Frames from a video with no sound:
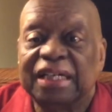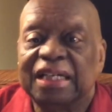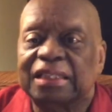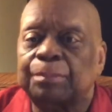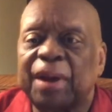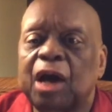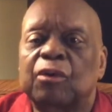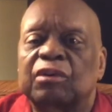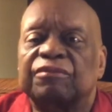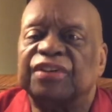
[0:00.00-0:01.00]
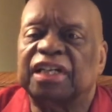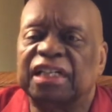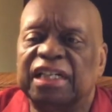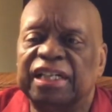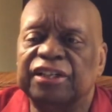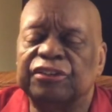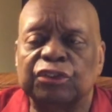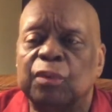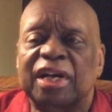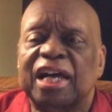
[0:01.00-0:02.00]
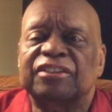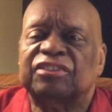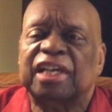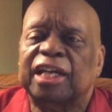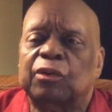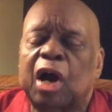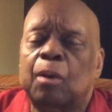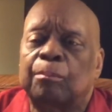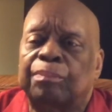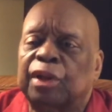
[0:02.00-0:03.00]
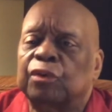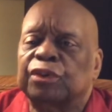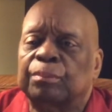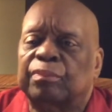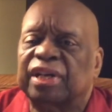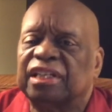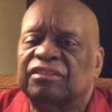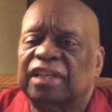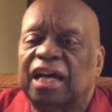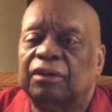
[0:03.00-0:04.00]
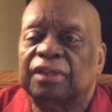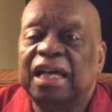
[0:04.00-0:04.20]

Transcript: The power of the gun. Do what I say or I'll blow your brains out.